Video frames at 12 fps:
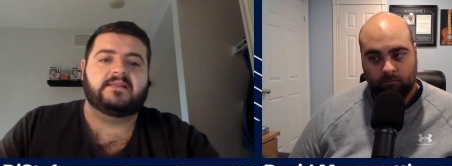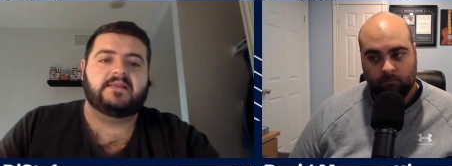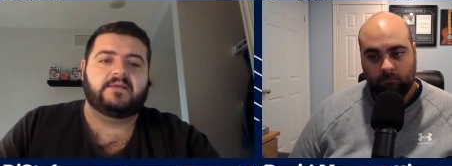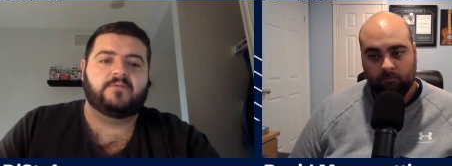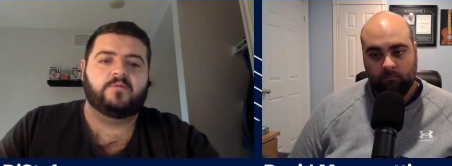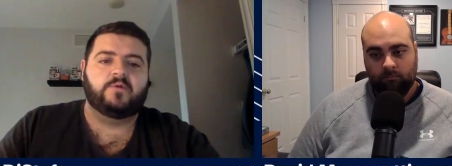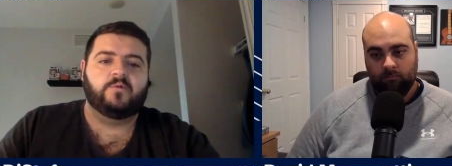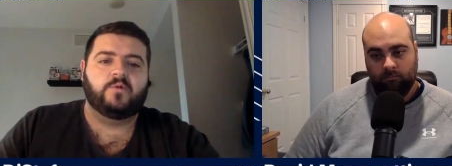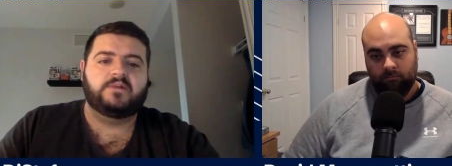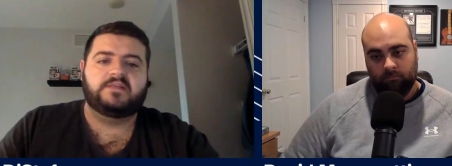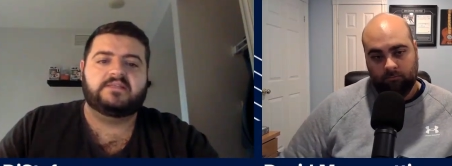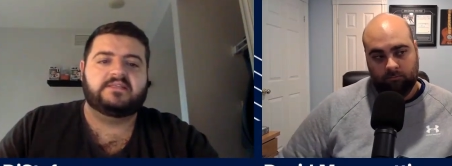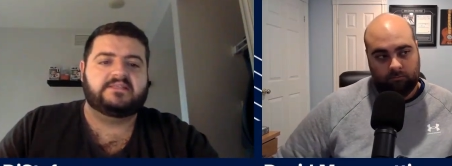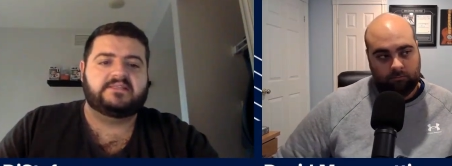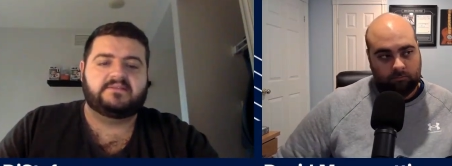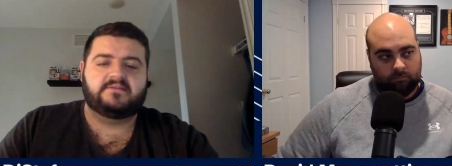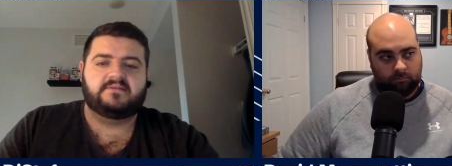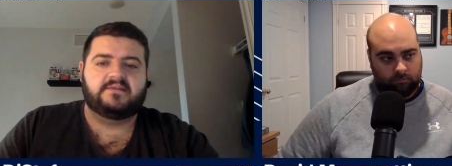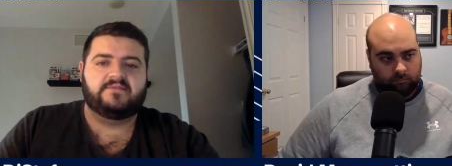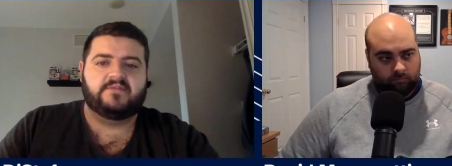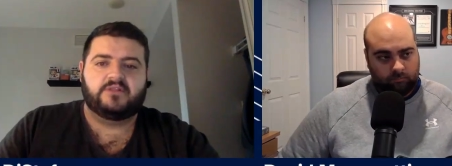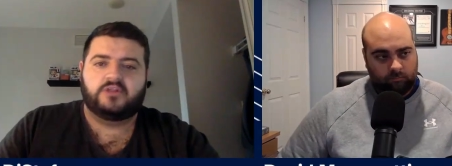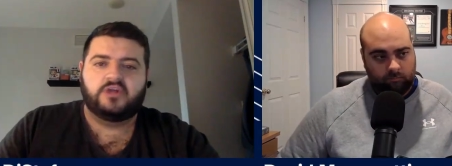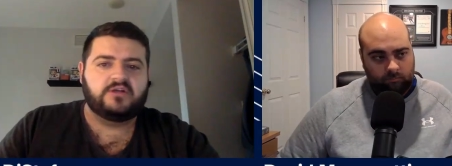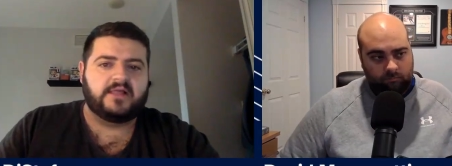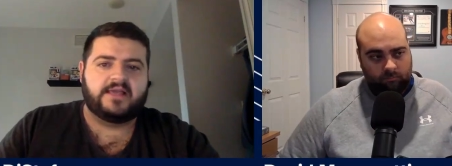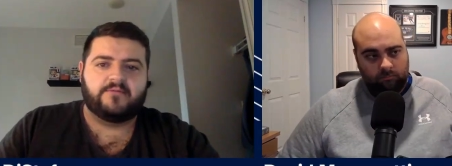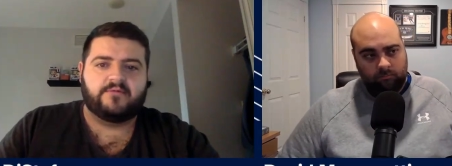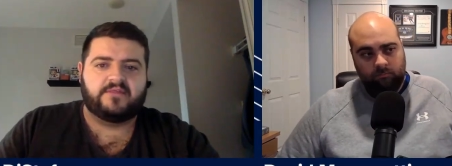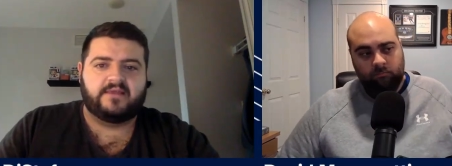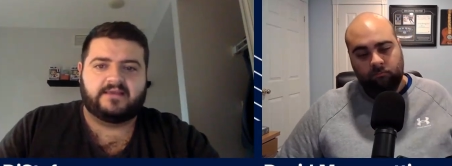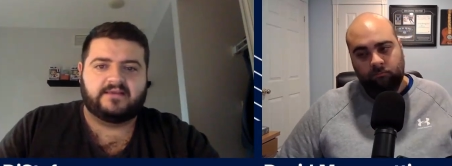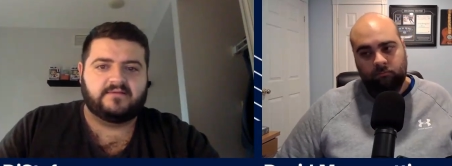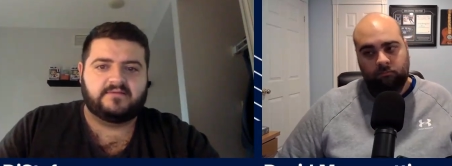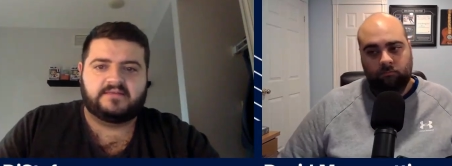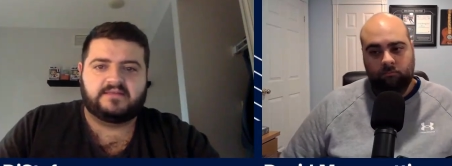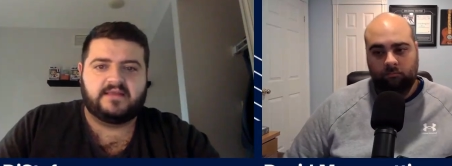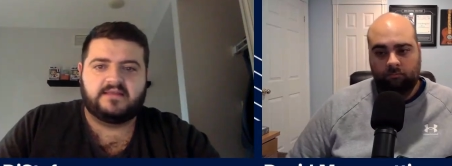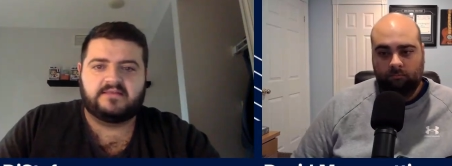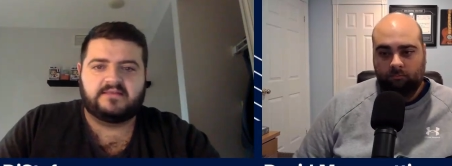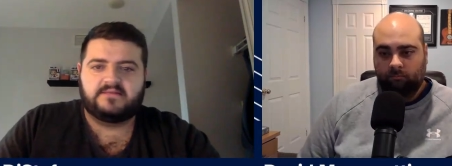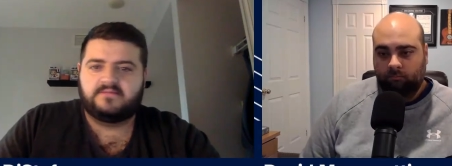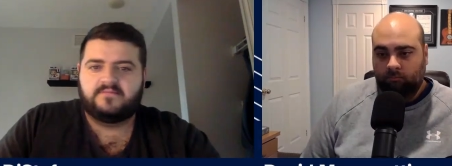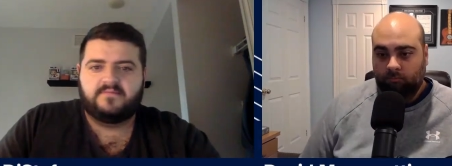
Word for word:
Speaker 1: Like, what what does this even look like with like it,